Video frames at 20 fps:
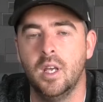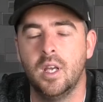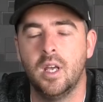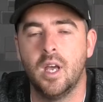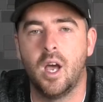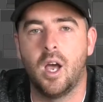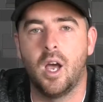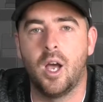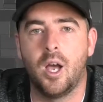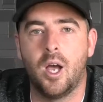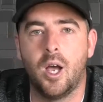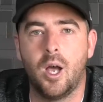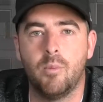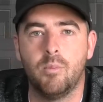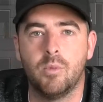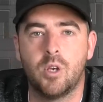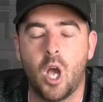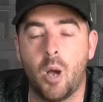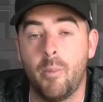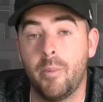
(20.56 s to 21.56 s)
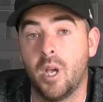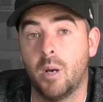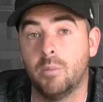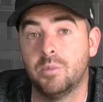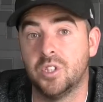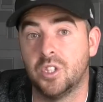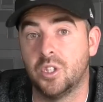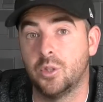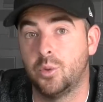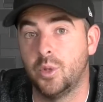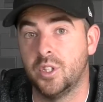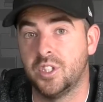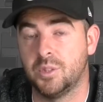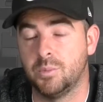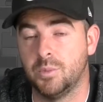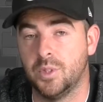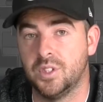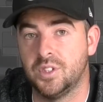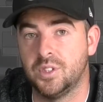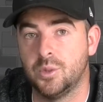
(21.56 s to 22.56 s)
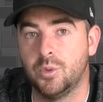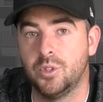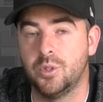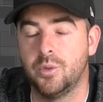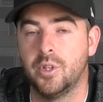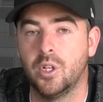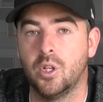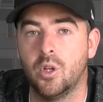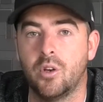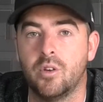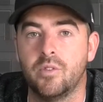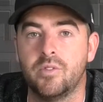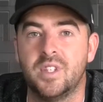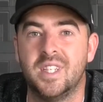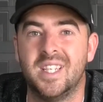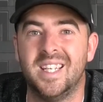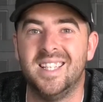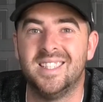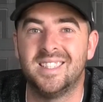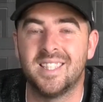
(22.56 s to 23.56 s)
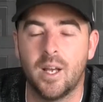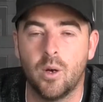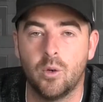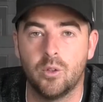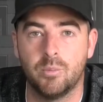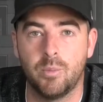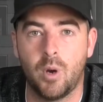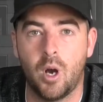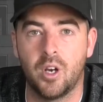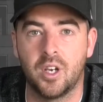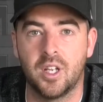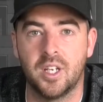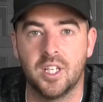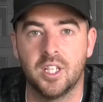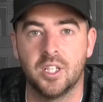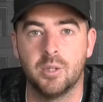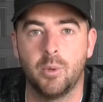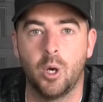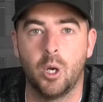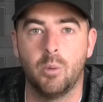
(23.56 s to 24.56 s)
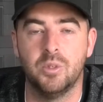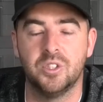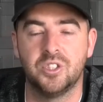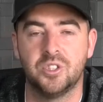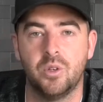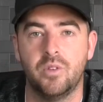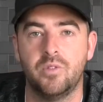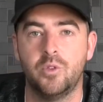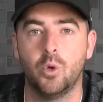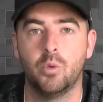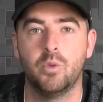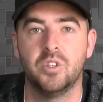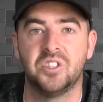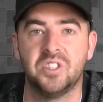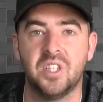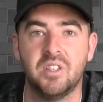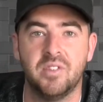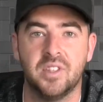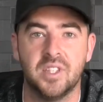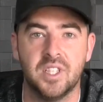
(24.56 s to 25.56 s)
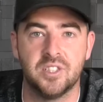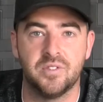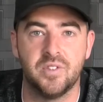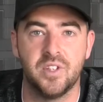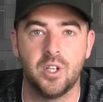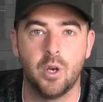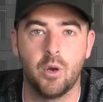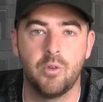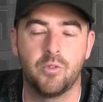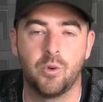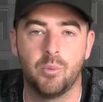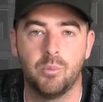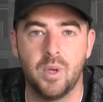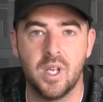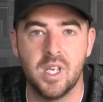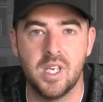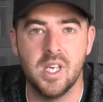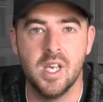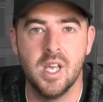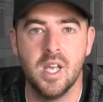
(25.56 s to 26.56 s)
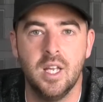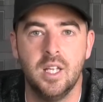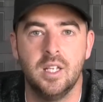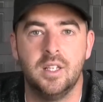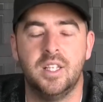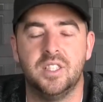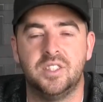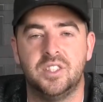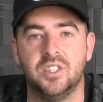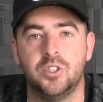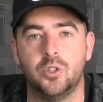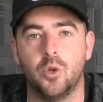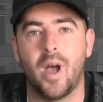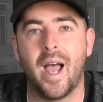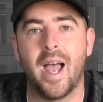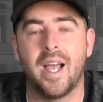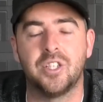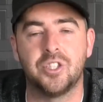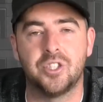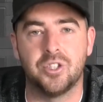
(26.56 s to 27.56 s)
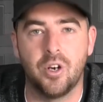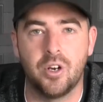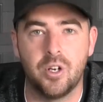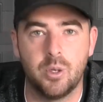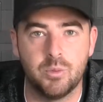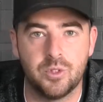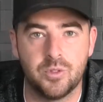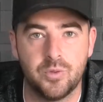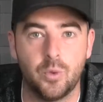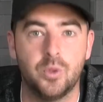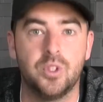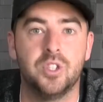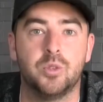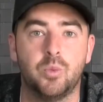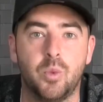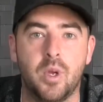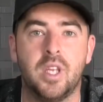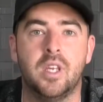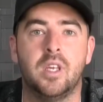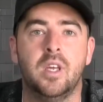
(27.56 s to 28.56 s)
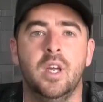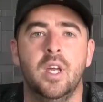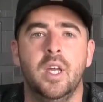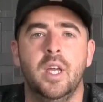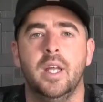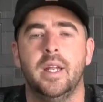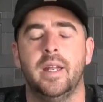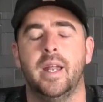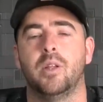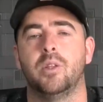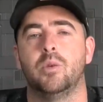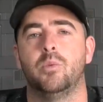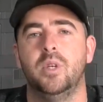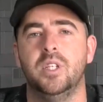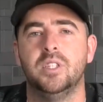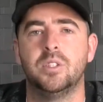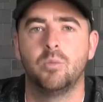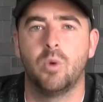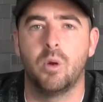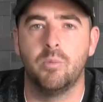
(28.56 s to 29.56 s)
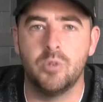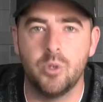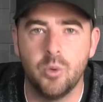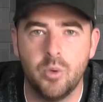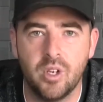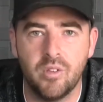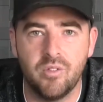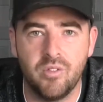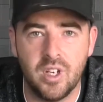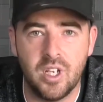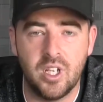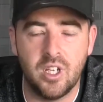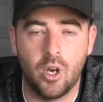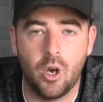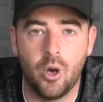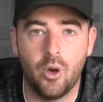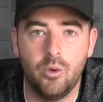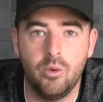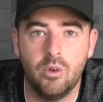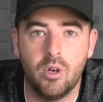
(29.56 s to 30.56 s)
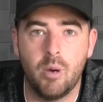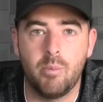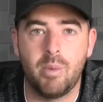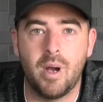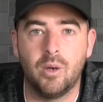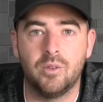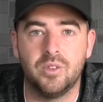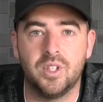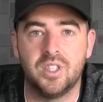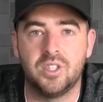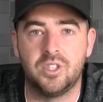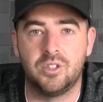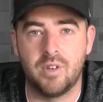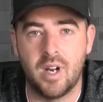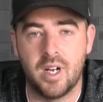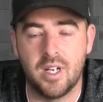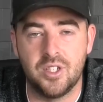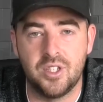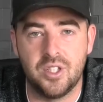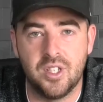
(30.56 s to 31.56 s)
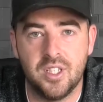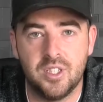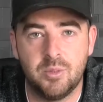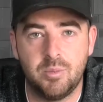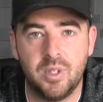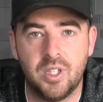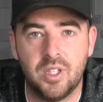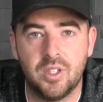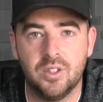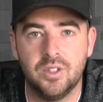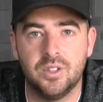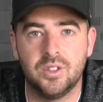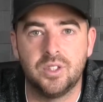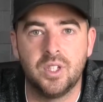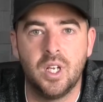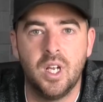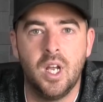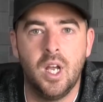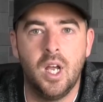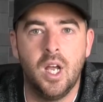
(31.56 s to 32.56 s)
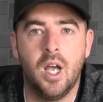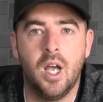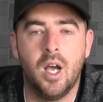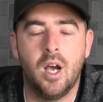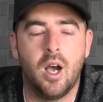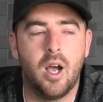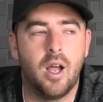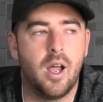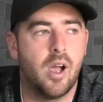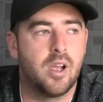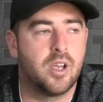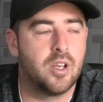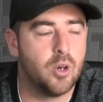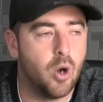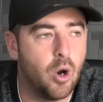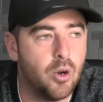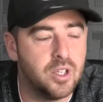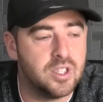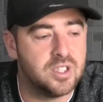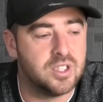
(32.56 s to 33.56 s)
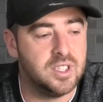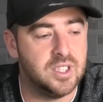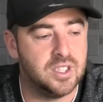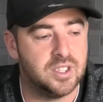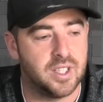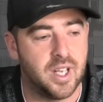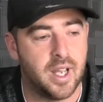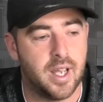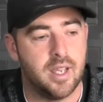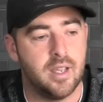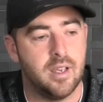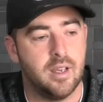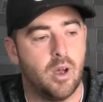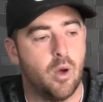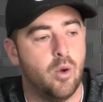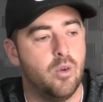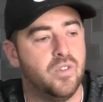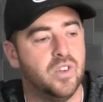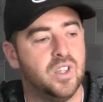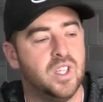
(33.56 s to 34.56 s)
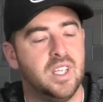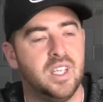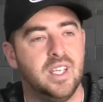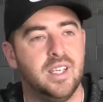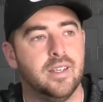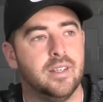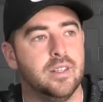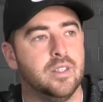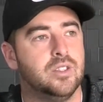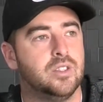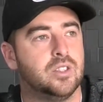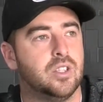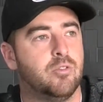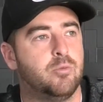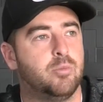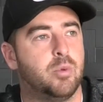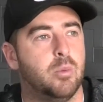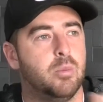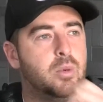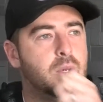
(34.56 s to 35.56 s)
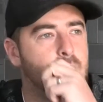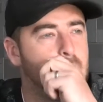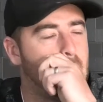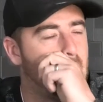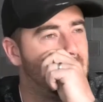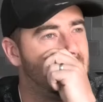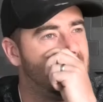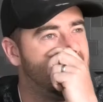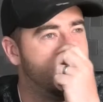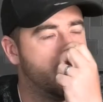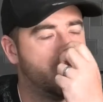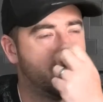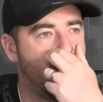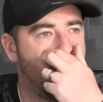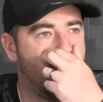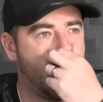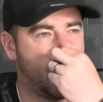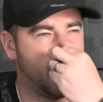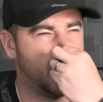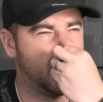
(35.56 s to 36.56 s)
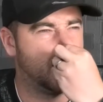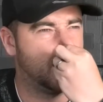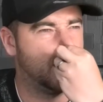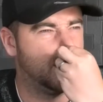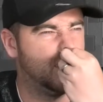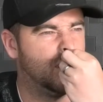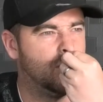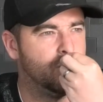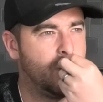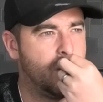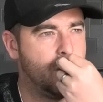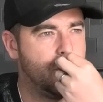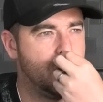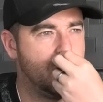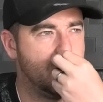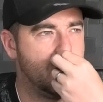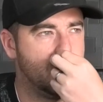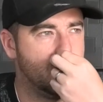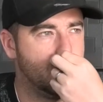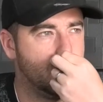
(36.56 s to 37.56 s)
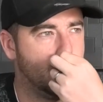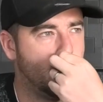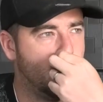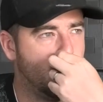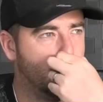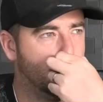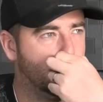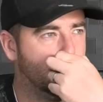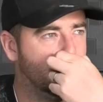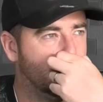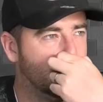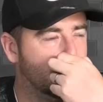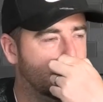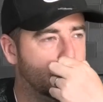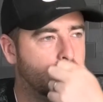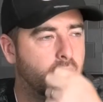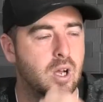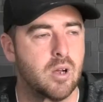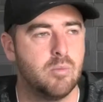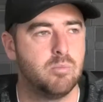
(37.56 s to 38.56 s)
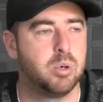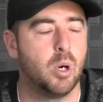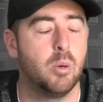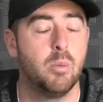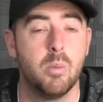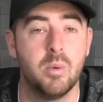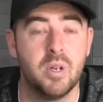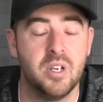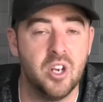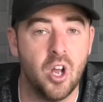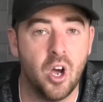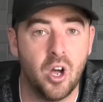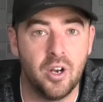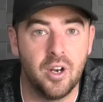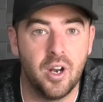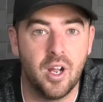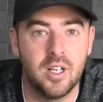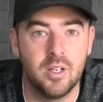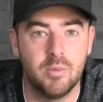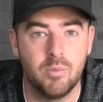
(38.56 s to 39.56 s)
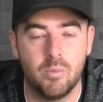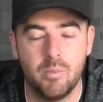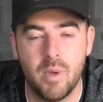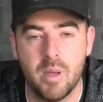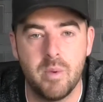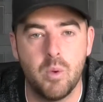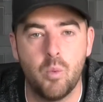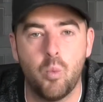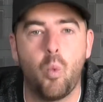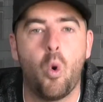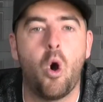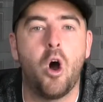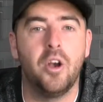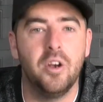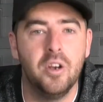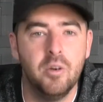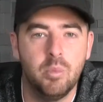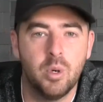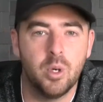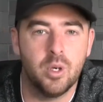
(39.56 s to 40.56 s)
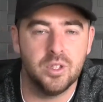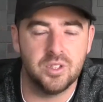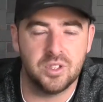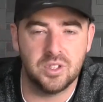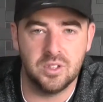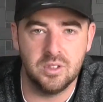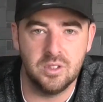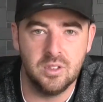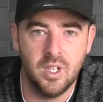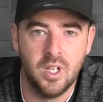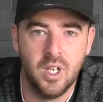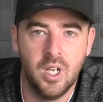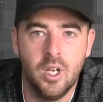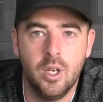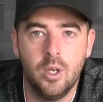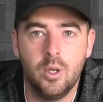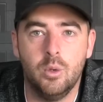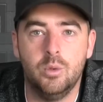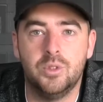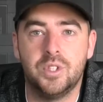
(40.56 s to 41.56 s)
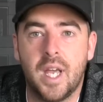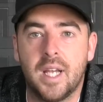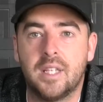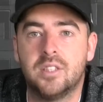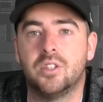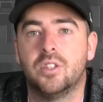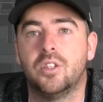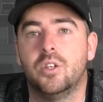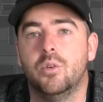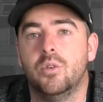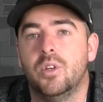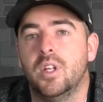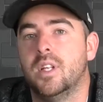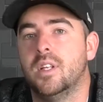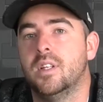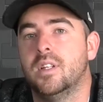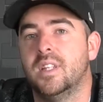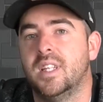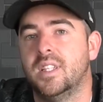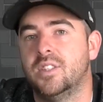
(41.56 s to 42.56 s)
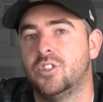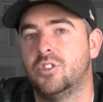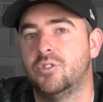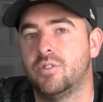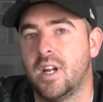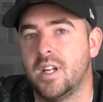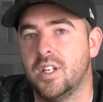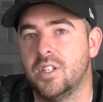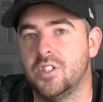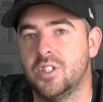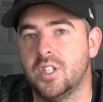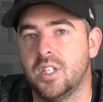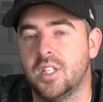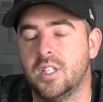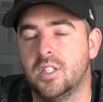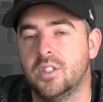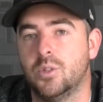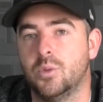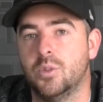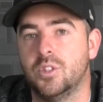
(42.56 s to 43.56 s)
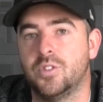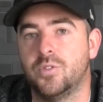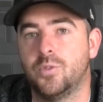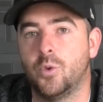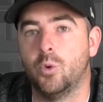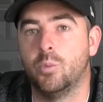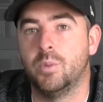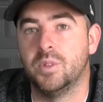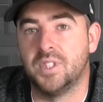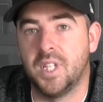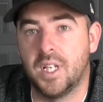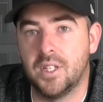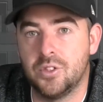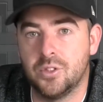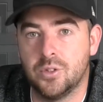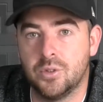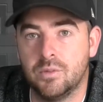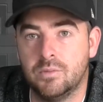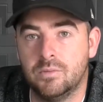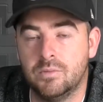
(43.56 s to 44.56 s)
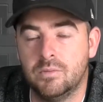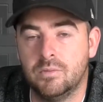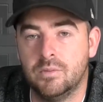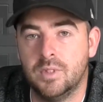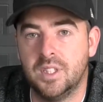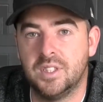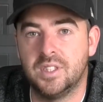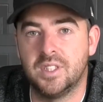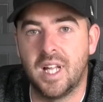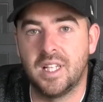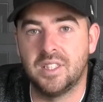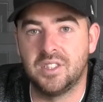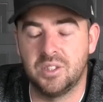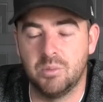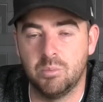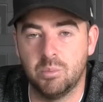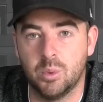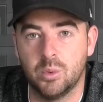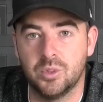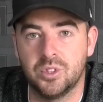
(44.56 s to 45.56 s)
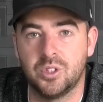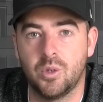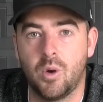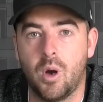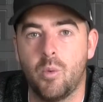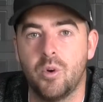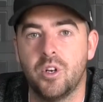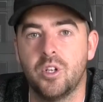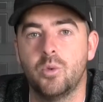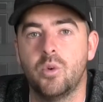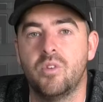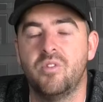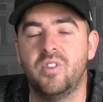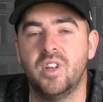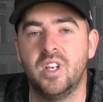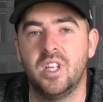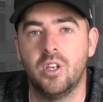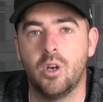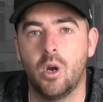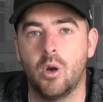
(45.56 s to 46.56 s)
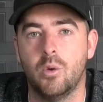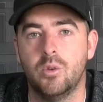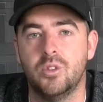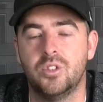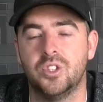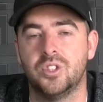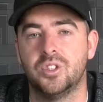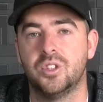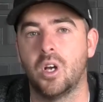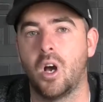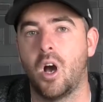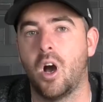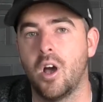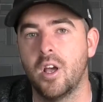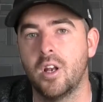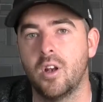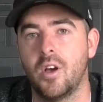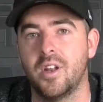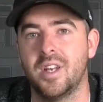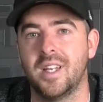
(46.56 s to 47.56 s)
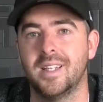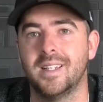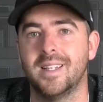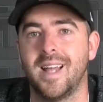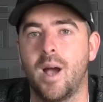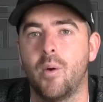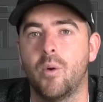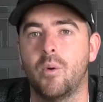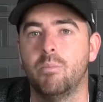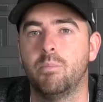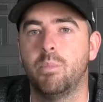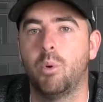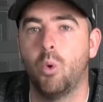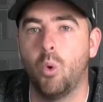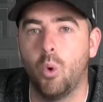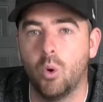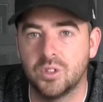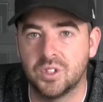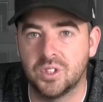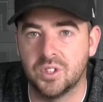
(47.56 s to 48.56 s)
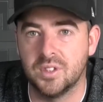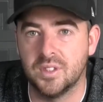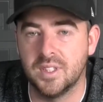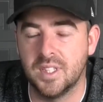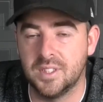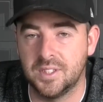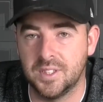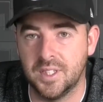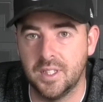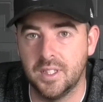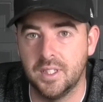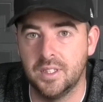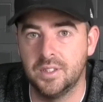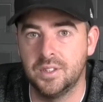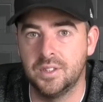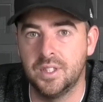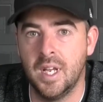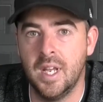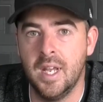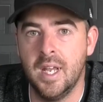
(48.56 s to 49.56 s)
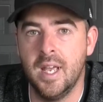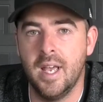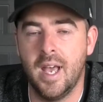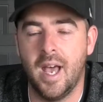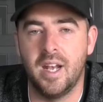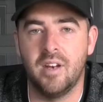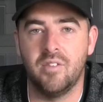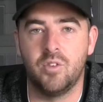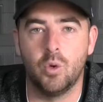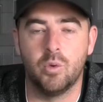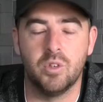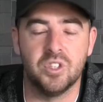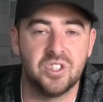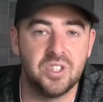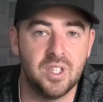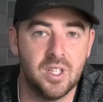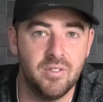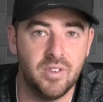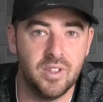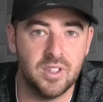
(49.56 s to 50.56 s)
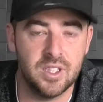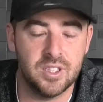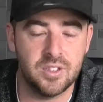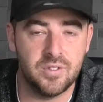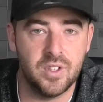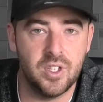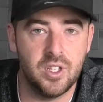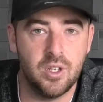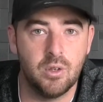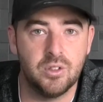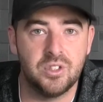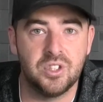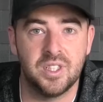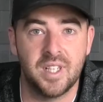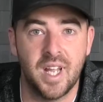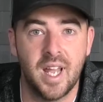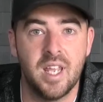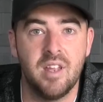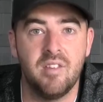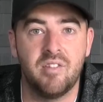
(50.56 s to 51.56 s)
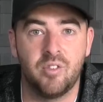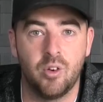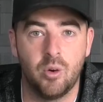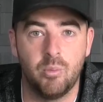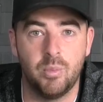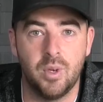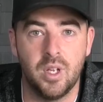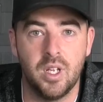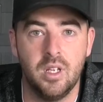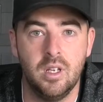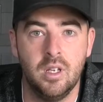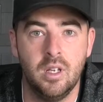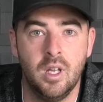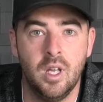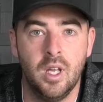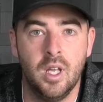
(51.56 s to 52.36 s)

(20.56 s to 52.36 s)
Um, coming up to Christmas, so we're doing a lot of detailed marketing at the moment. So if you're receiving this video from me, this is your action items for this week. Now, the reason why I'm doing a video about this strategy is because I, I can honestly say over the years, I've probably only ever had maybe, probably none, uh, maybe one person who's executed this strategy to its full potential. It's that simple. So I want to do a video just highlighting how important this is. And if you're receiving this video today from me,